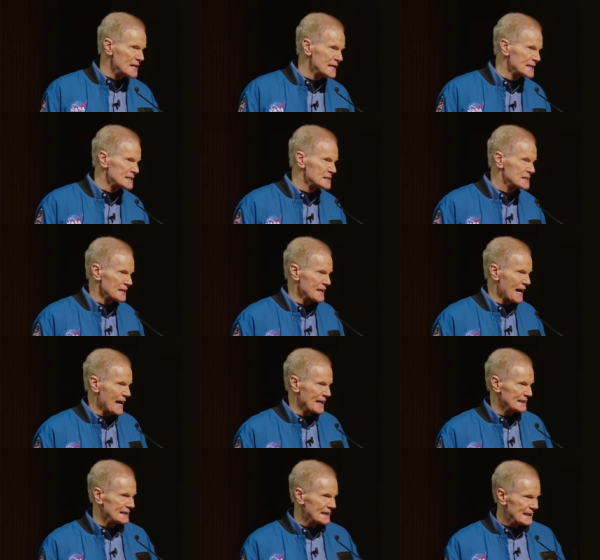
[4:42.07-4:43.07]
into
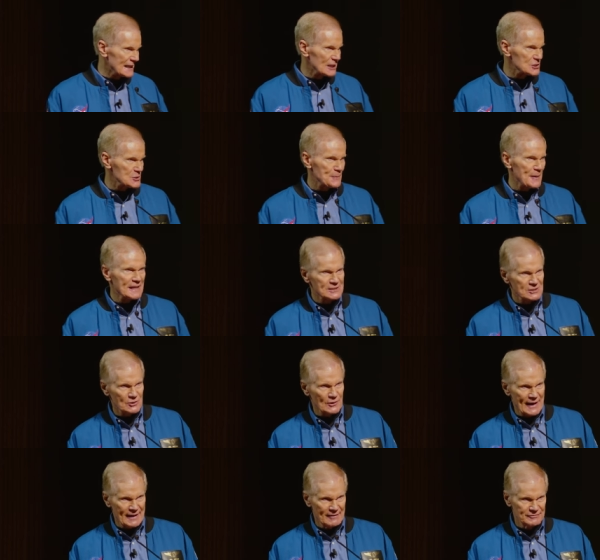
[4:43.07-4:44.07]
that little
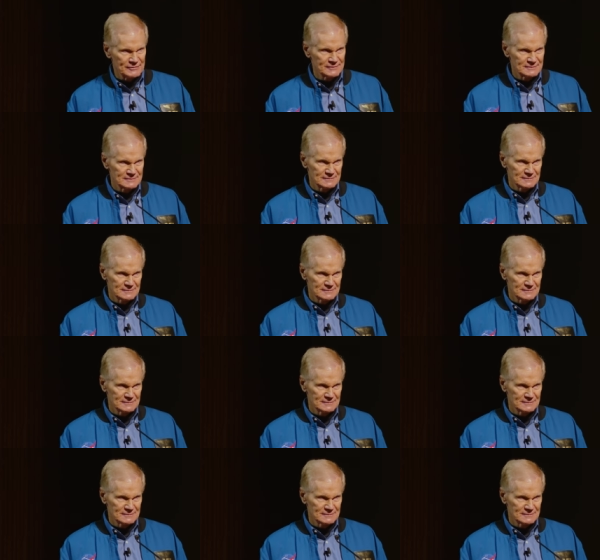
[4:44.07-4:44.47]
spacecraft